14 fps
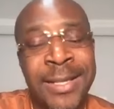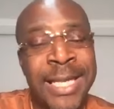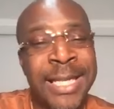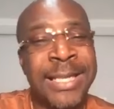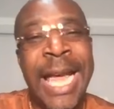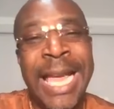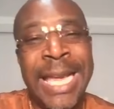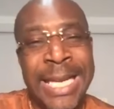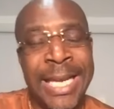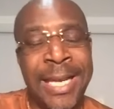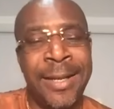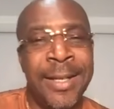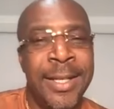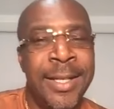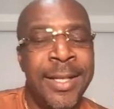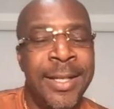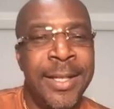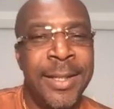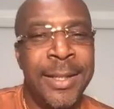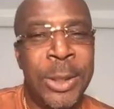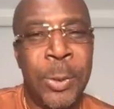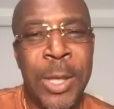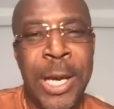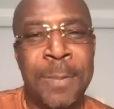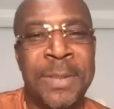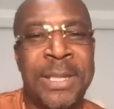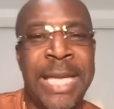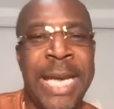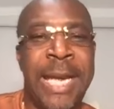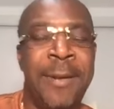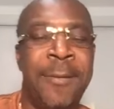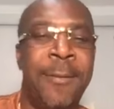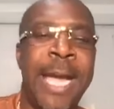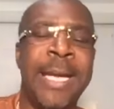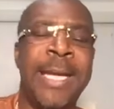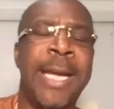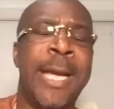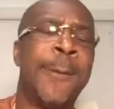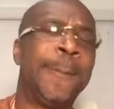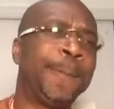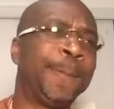does that tie in to what I'm saying right now?